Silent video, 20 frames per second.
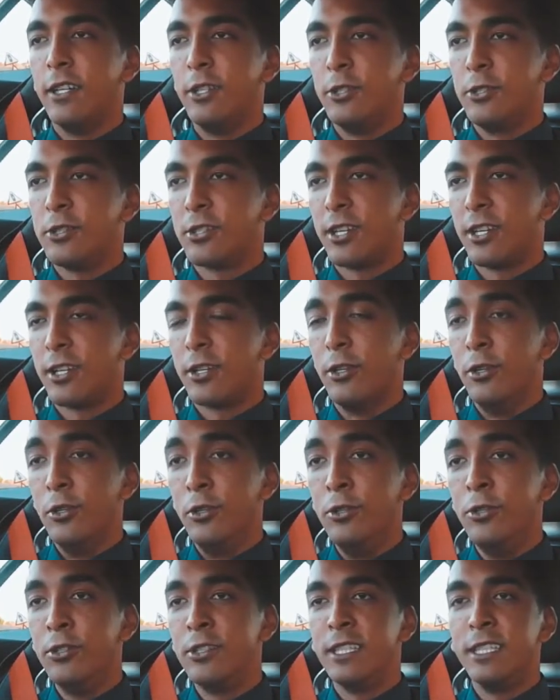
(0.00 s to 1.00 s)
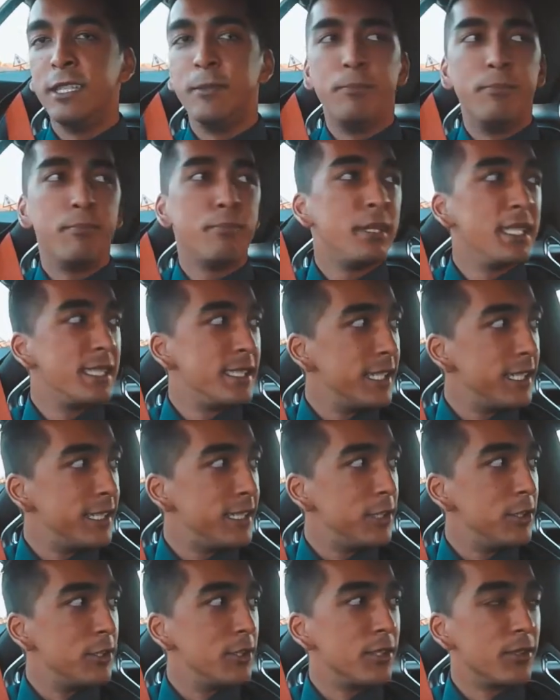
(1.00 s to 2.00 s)
you start losing
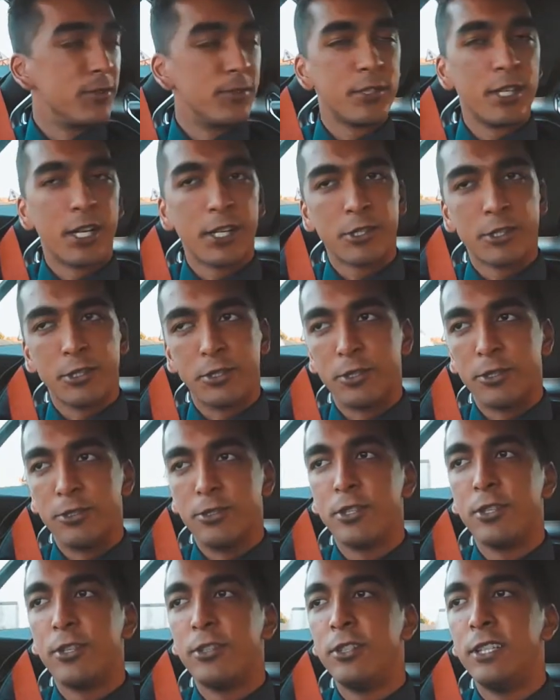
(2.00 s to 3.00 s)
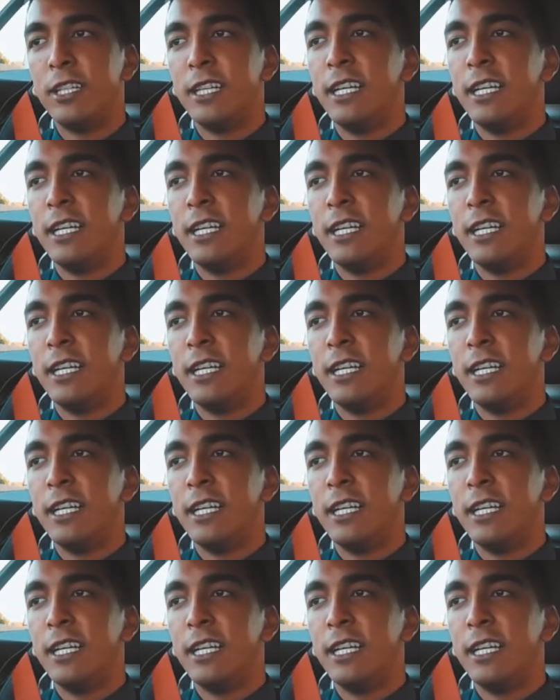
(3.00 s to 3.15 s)
percentages of traction control